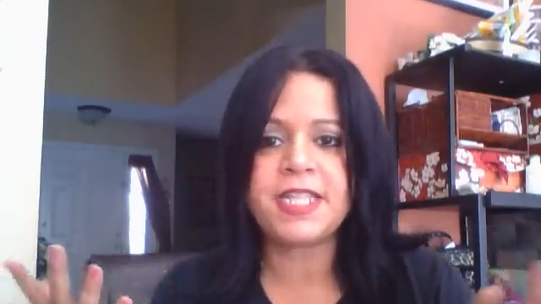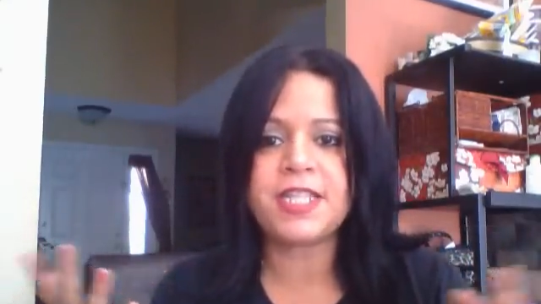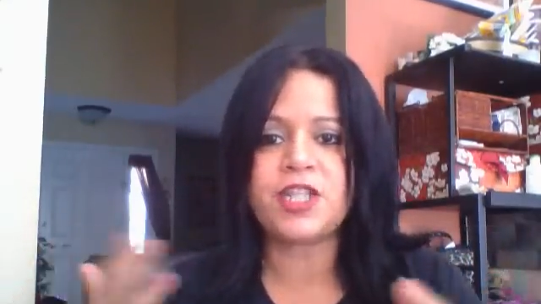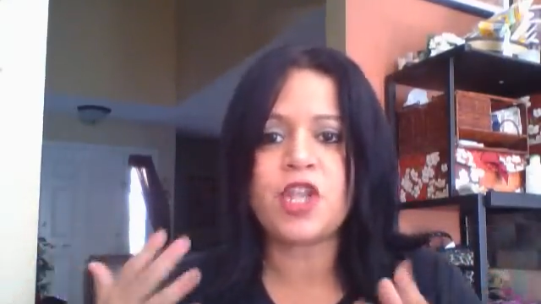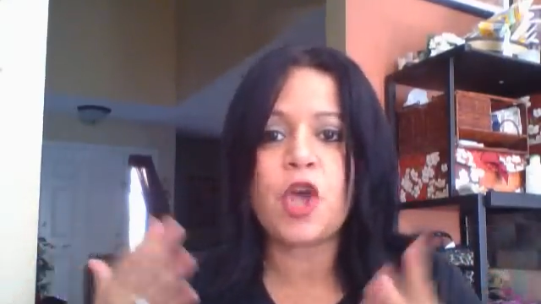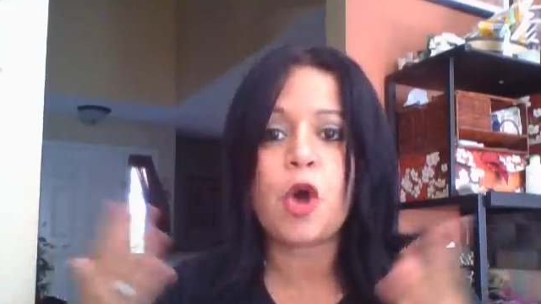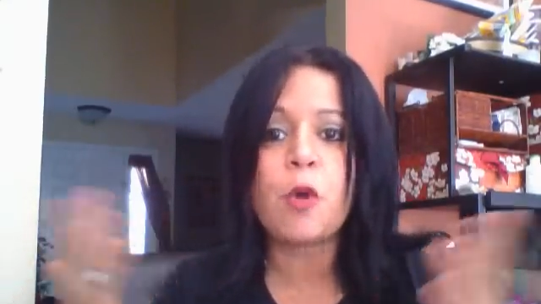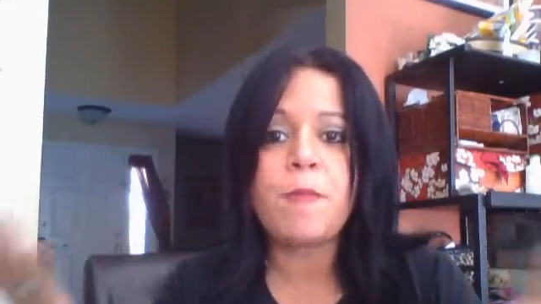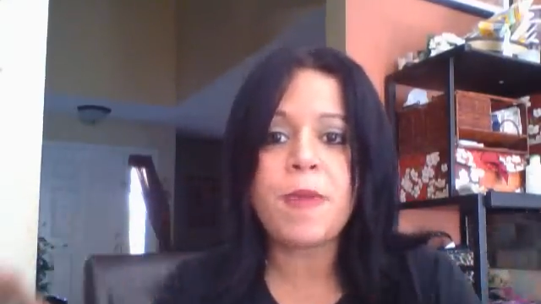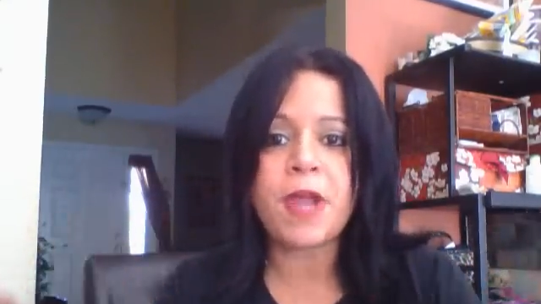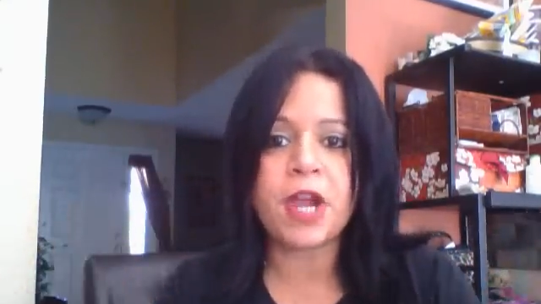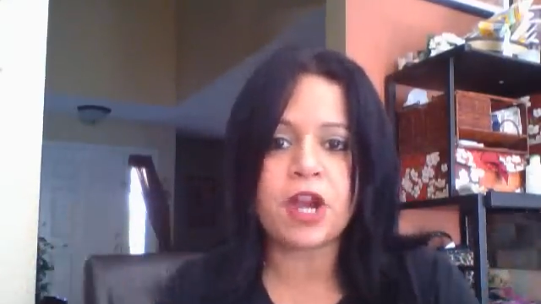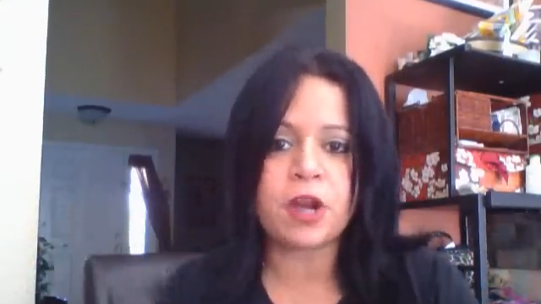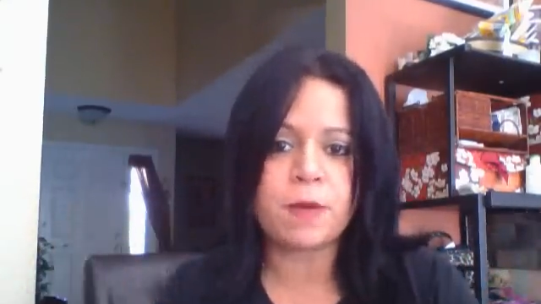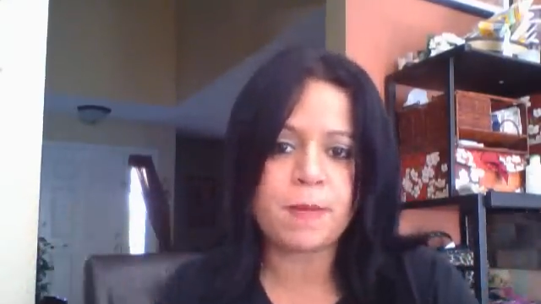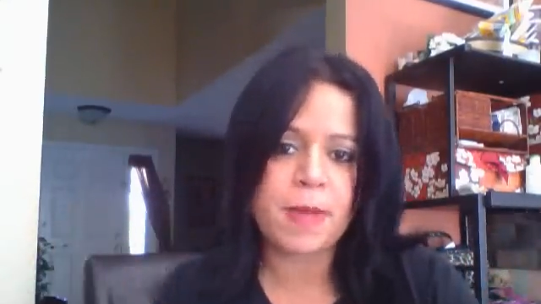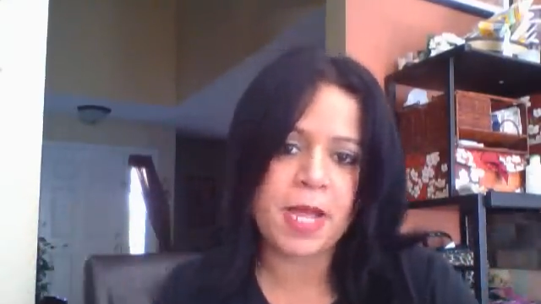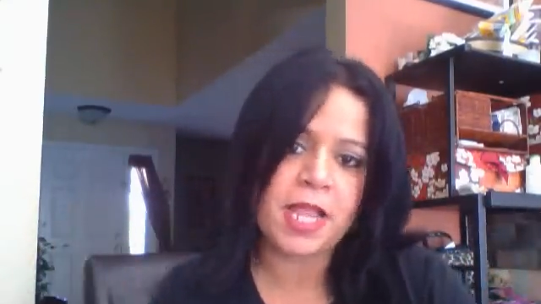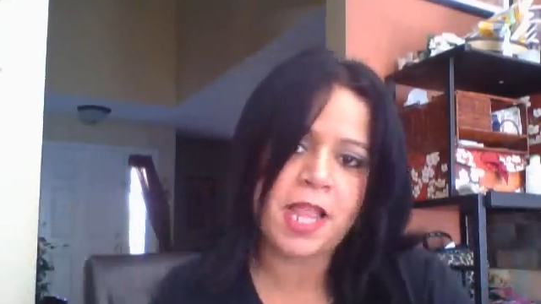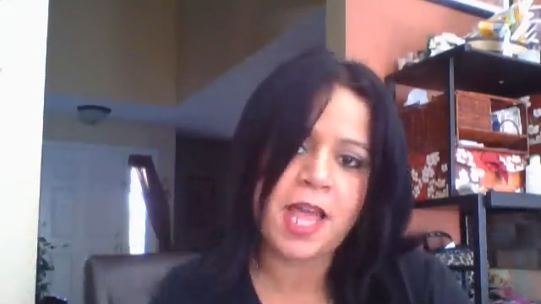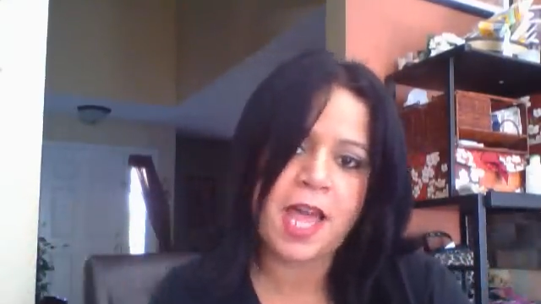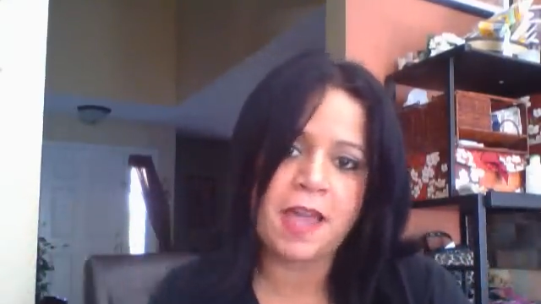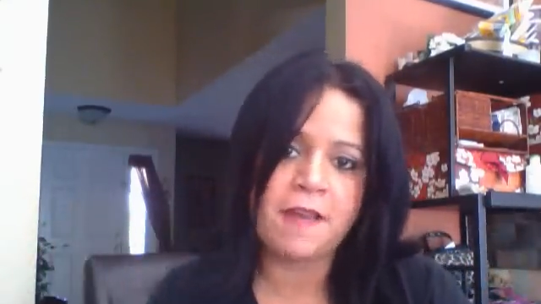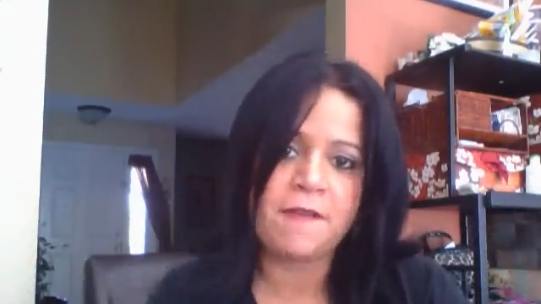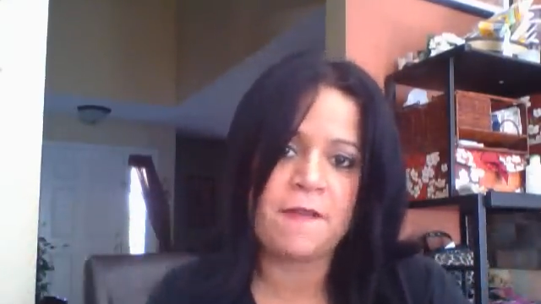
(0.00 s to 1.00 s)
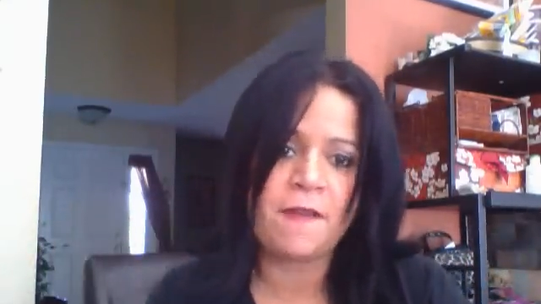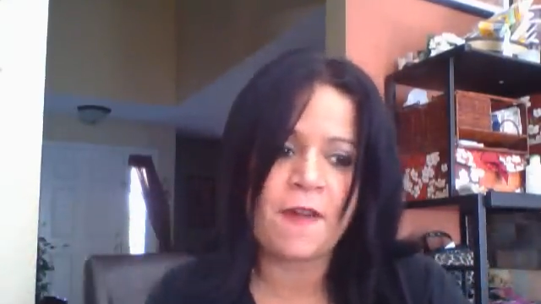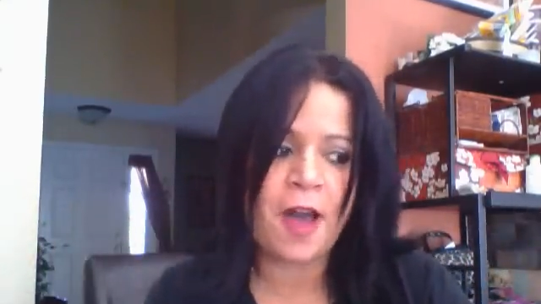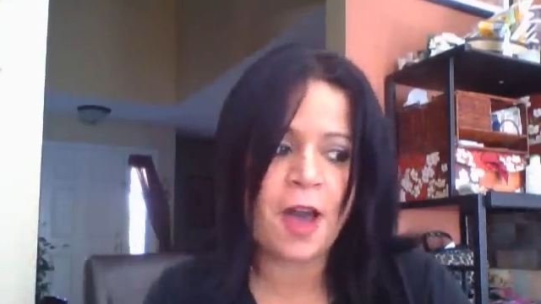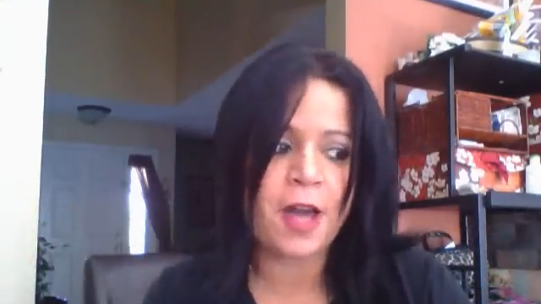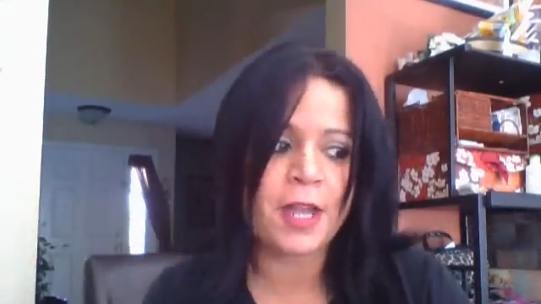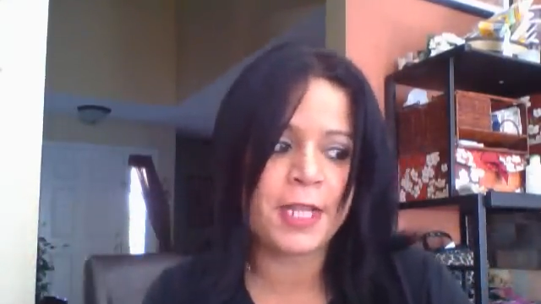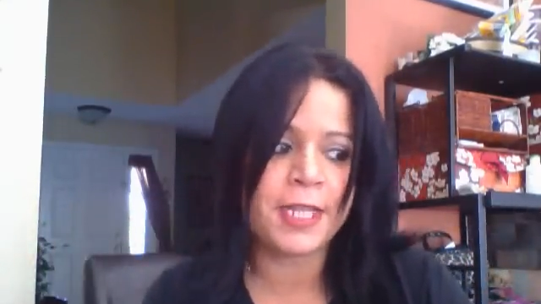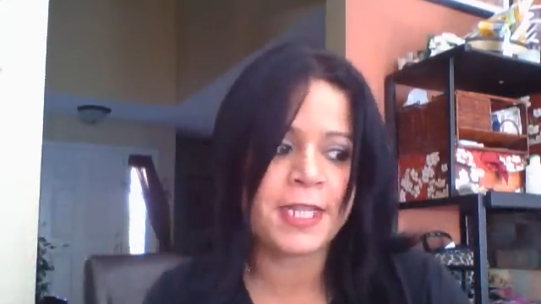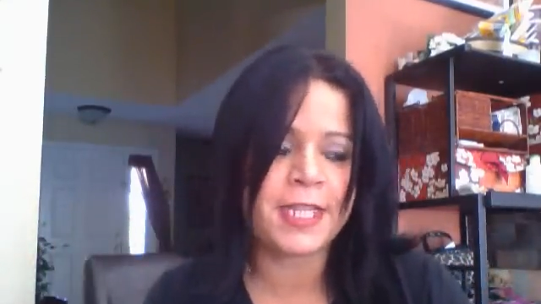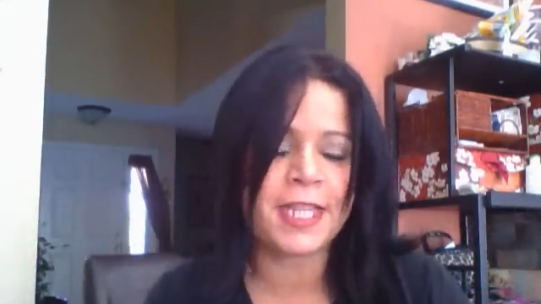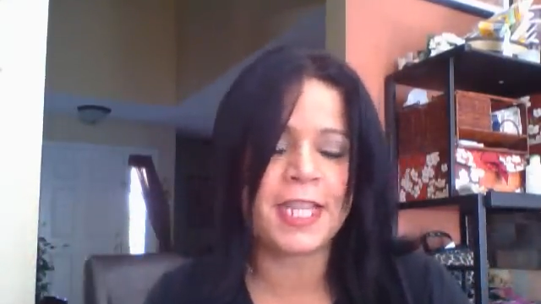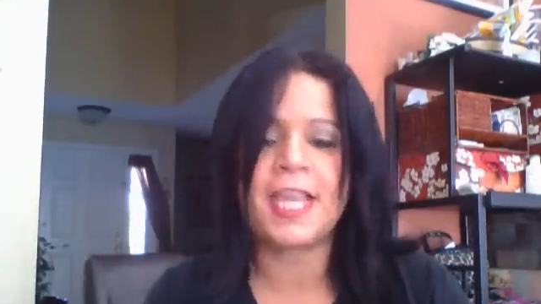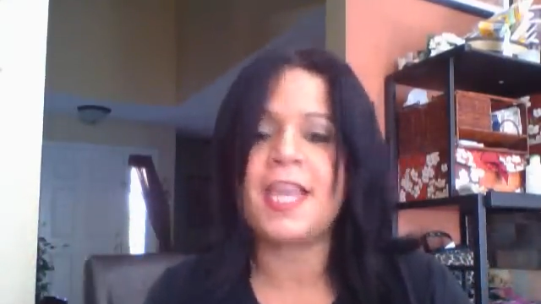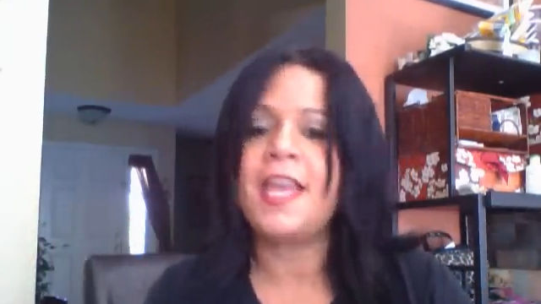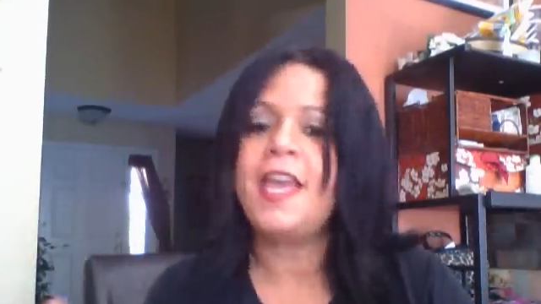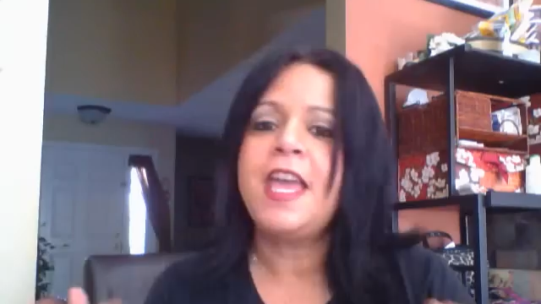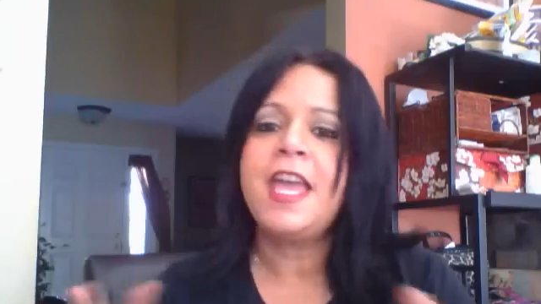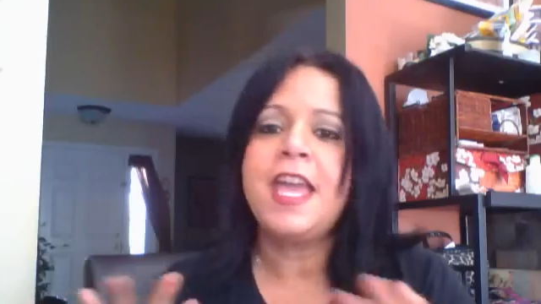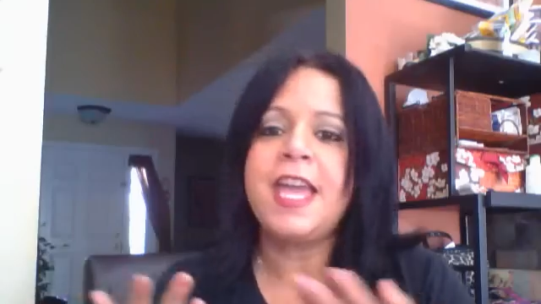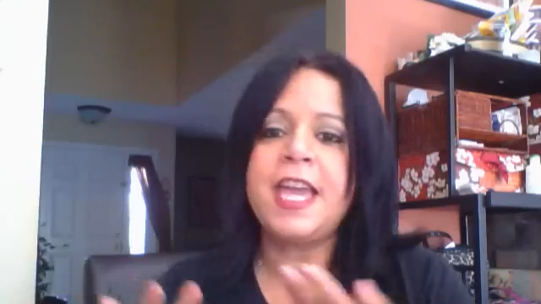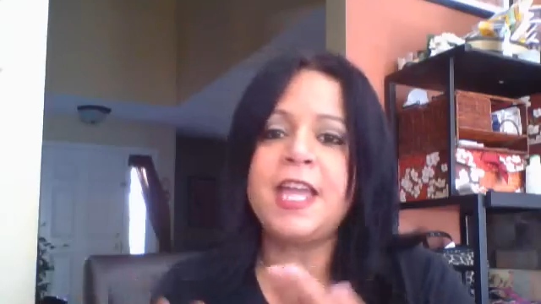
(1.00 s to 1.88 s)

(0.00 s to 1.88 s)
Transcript: so bare in my life, honestly.